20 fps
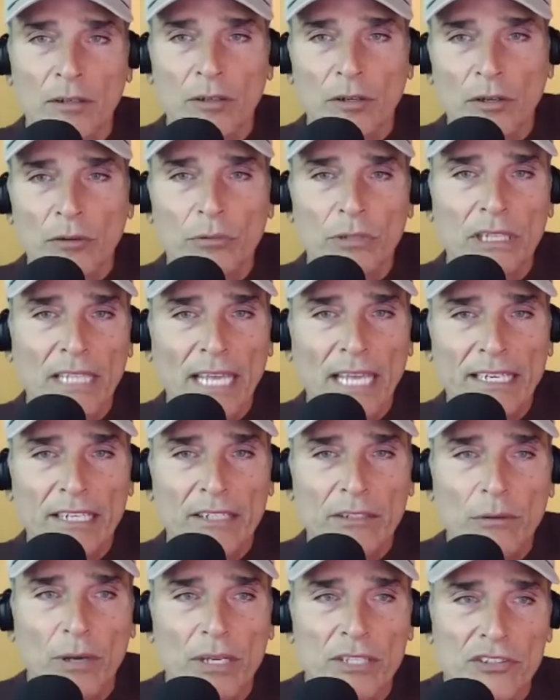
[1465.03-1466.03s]
a, a
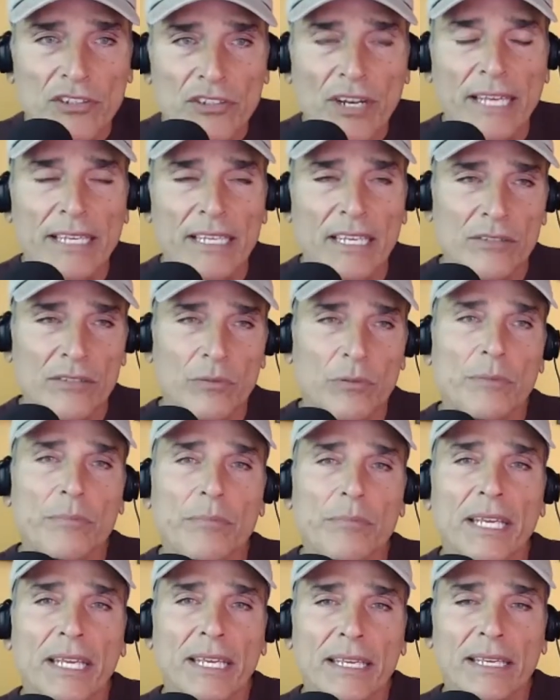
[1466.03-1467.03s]
related question, I guess, would
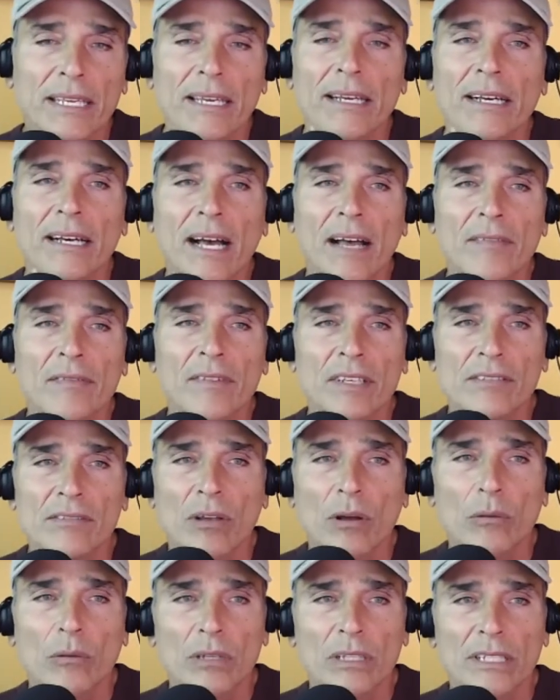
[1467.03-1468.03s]
be on this
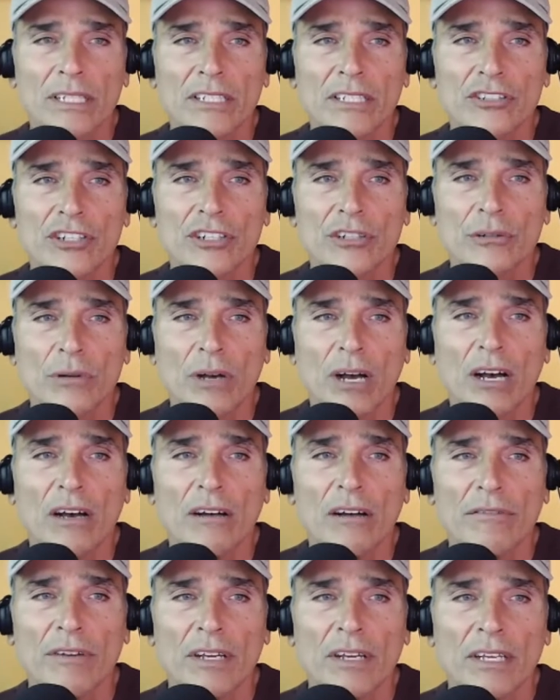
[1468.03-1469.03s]
whole issue
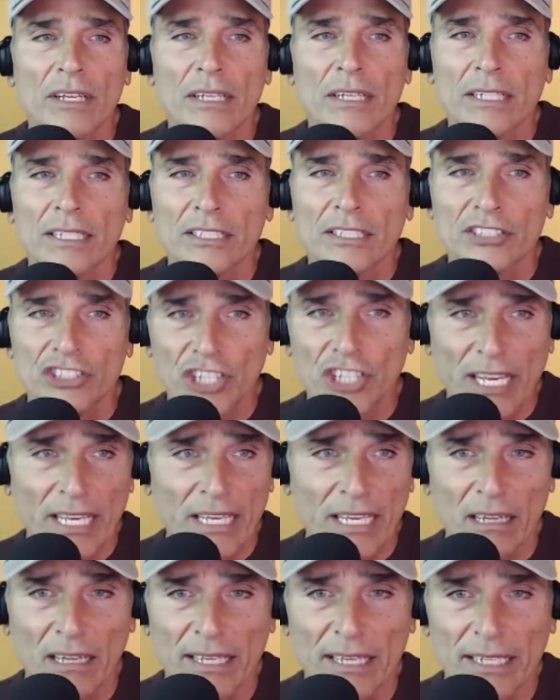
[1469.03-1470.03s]
of
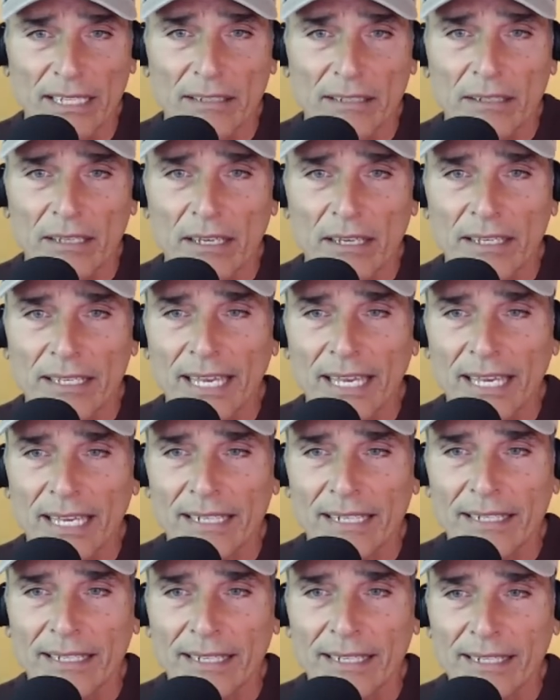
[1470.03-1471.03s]
channeling.
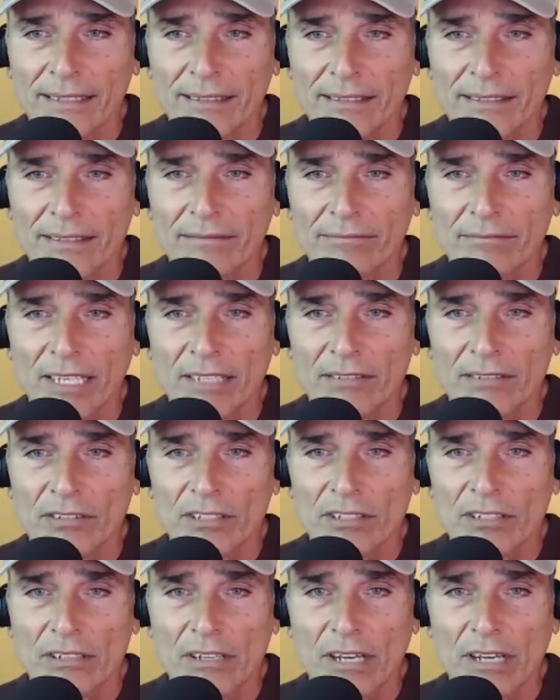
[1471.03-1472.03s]
Again, yes. it's it's
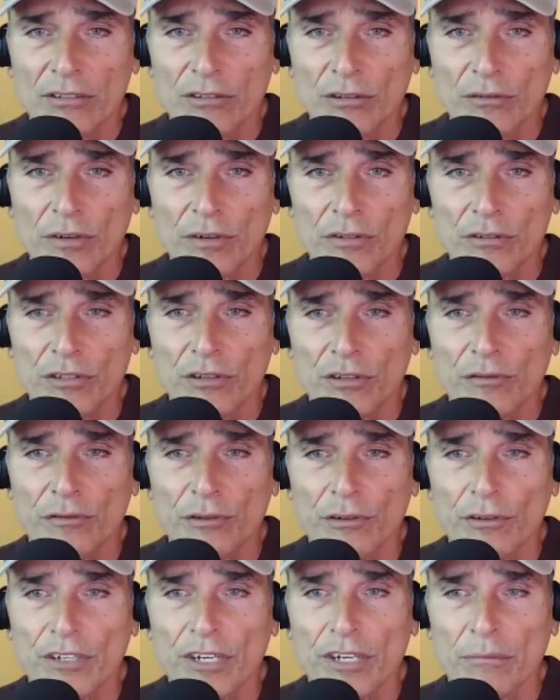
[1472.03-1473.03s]
controversial
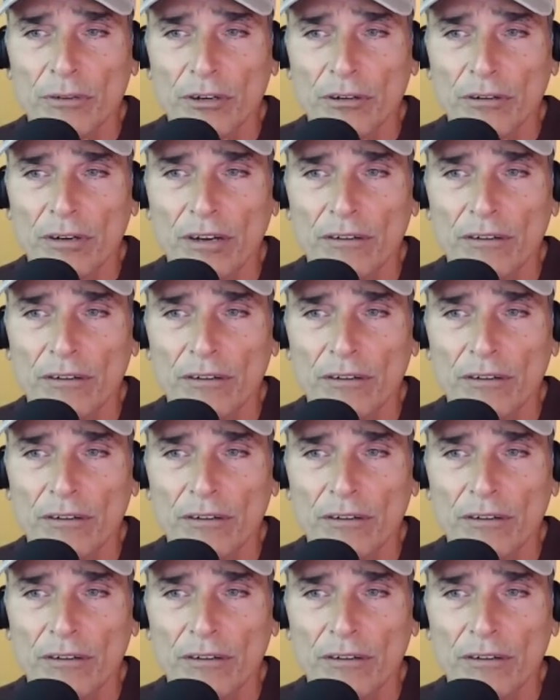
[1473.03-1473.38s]
for a number